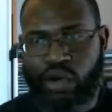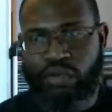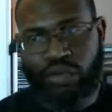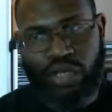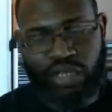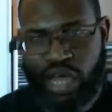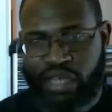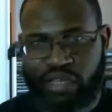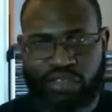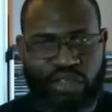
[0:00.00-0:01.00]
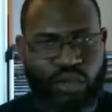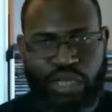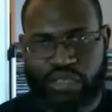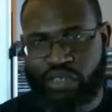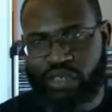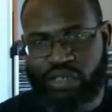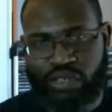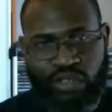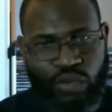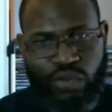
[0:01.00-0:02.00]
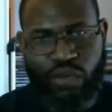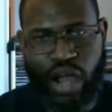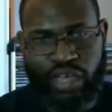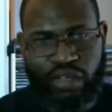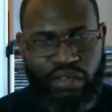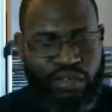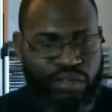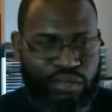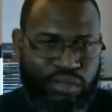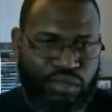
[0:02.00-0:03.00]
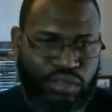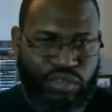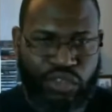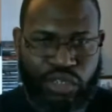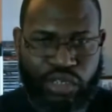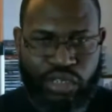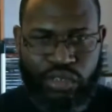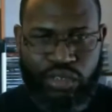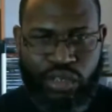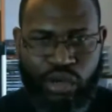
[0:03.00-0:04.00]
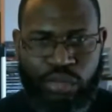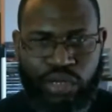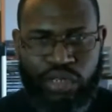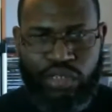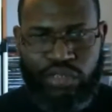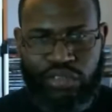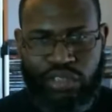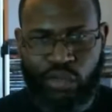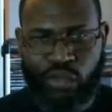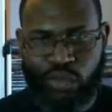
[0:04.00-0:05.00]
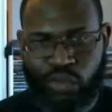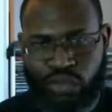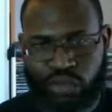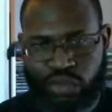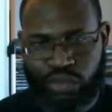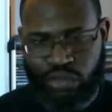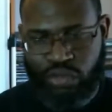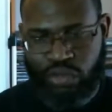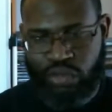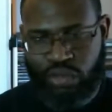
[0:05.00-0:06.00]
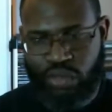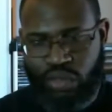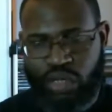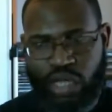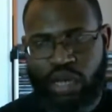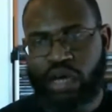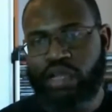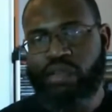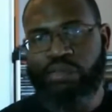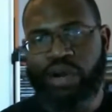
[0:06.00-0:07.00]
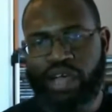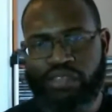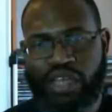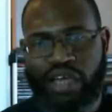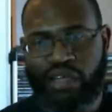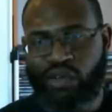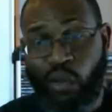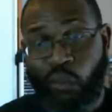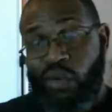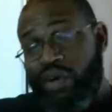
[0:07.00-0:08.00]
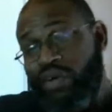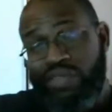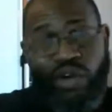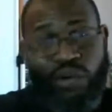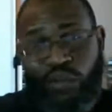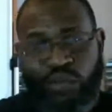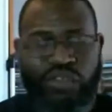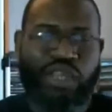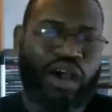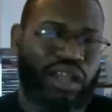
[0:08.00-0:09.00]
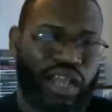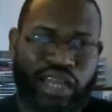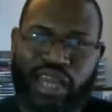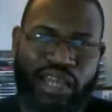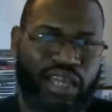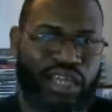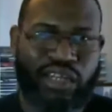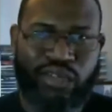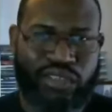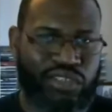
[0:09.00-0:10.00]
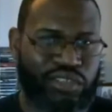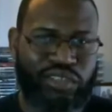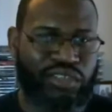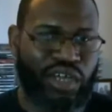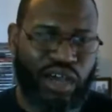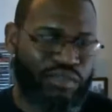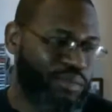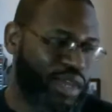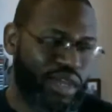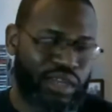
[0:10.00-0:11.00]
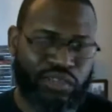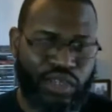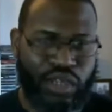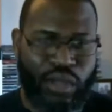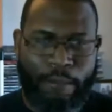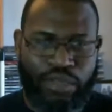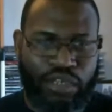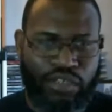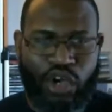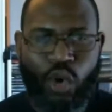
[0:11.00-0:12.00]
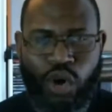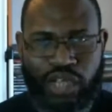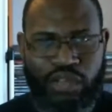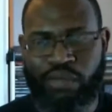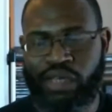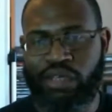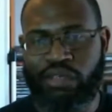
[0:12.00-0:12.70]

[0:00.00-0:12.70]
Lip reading: you think Nike is dope, that's good. You know what? Rock it. It's good. You know, but to look at other brands like, you know, what are those and all of that kind of ignorant stuff, man, is corny to me.